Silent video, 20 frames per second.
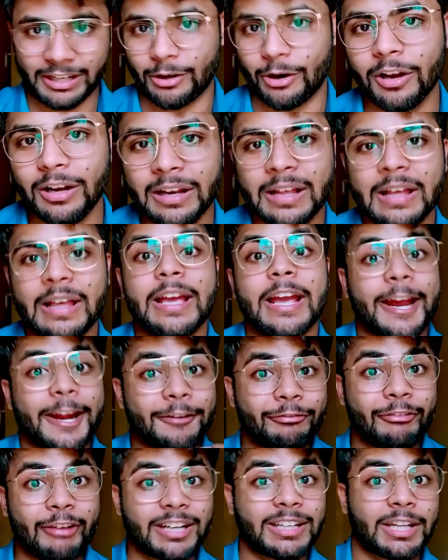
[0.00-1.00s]
at all.
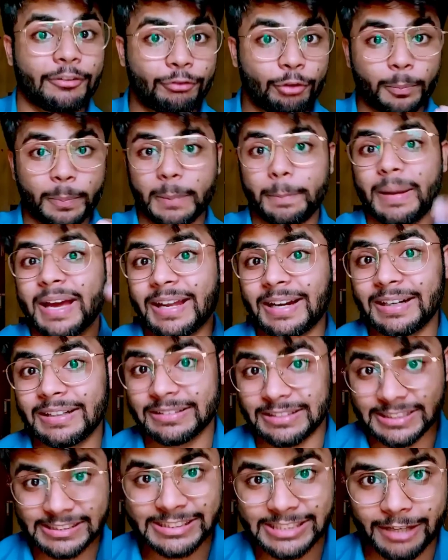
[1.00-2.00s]
In fact, if you prepare at
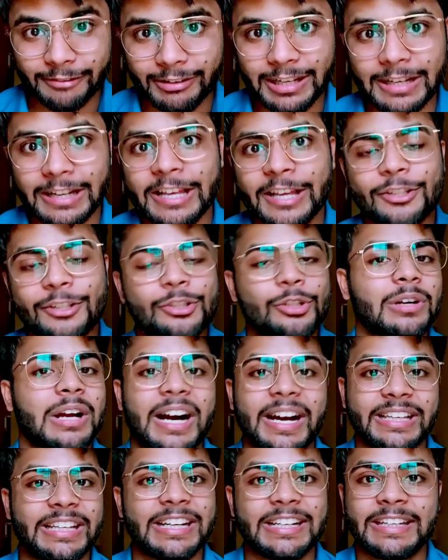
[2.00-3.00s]
this level, your
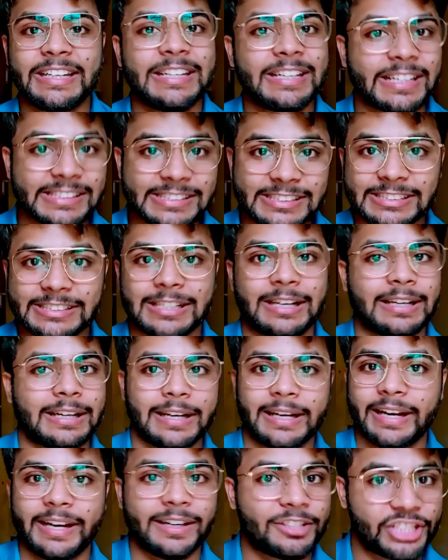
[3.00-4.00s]
I A T, NEST
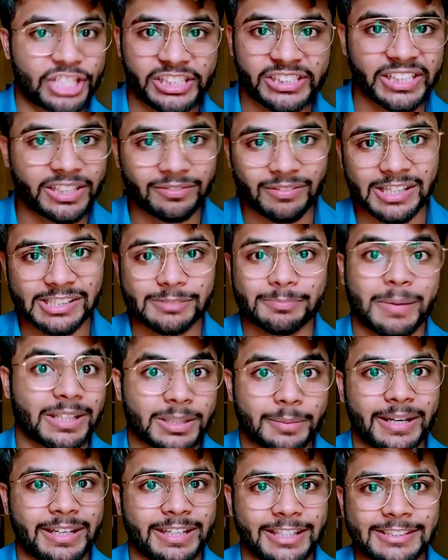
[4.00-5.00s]
and J E E Advanced
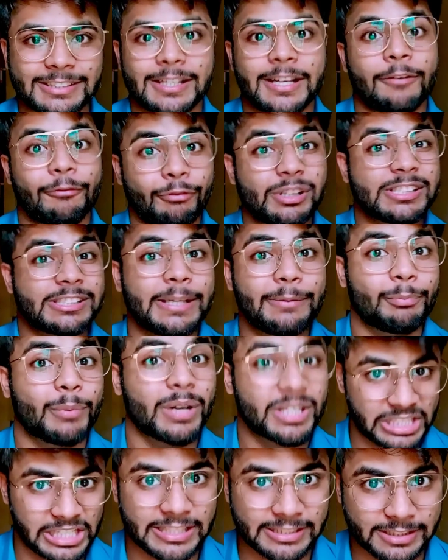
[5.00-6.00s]
Mathematics will seem
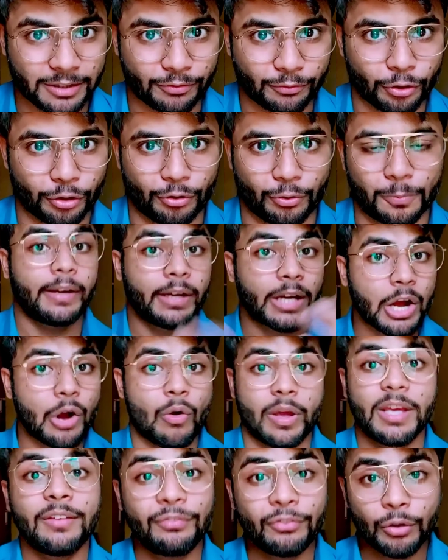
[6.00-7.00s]
much easier for you.
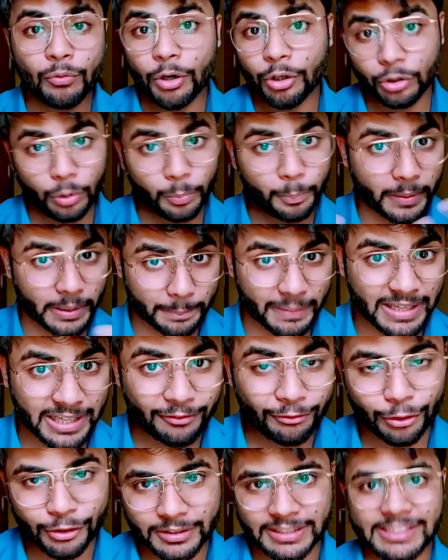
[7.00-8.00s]
Now, if you want to prepare
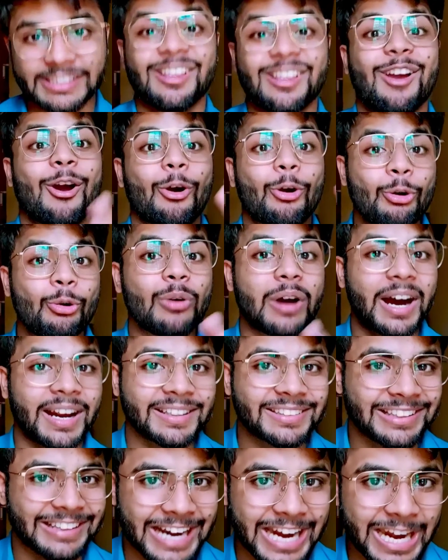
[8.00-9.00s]
for this, who
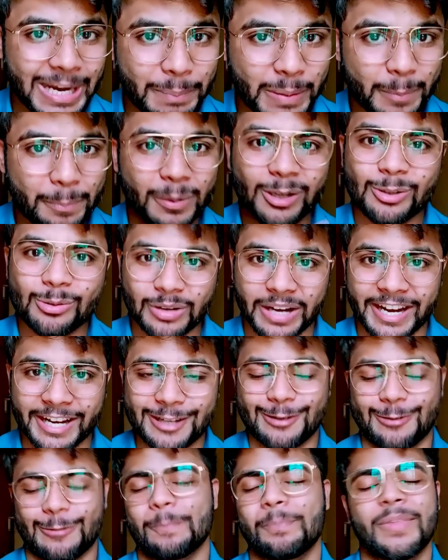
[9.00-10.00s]
are the right people to
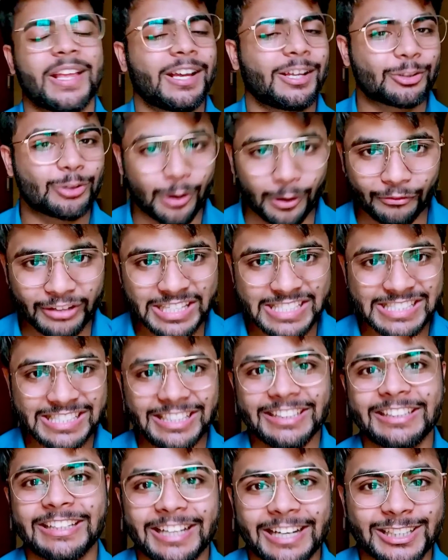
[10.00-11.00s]
guide you? So
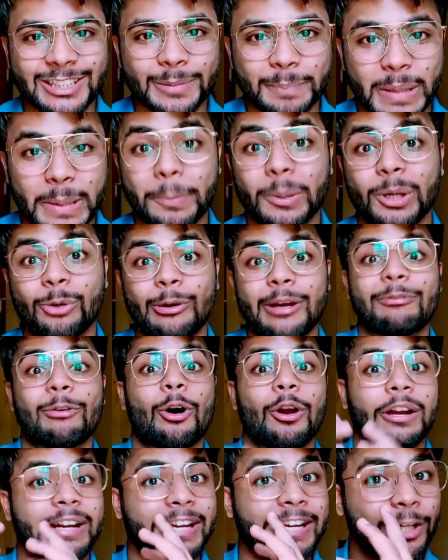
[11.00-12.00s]
obviously, they are the people who have
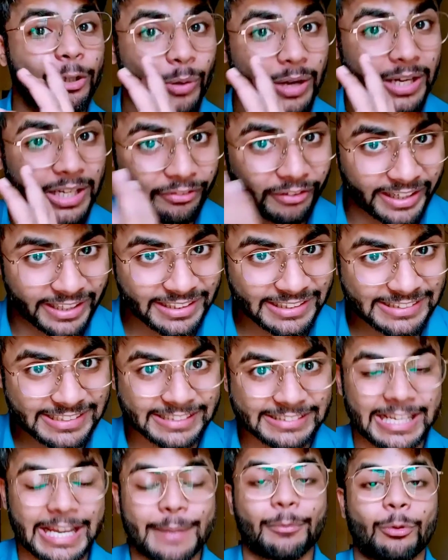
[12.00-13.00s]
already qualified this
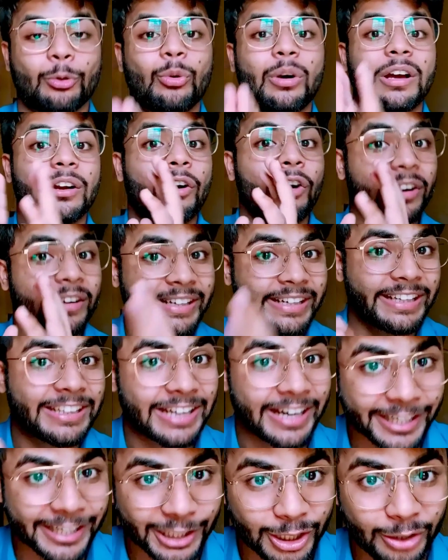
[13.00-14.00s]
exam, who are already
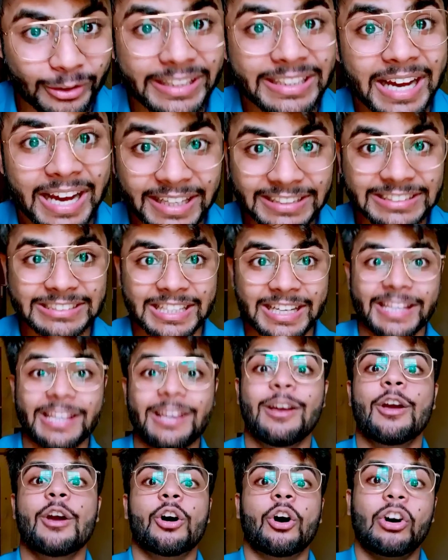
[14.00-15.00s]
right now at I S
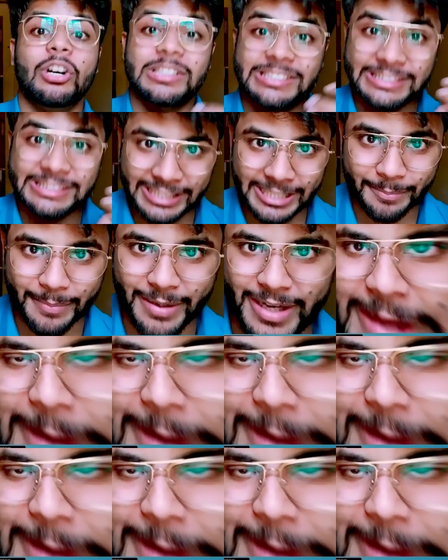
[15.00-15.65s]
I or C M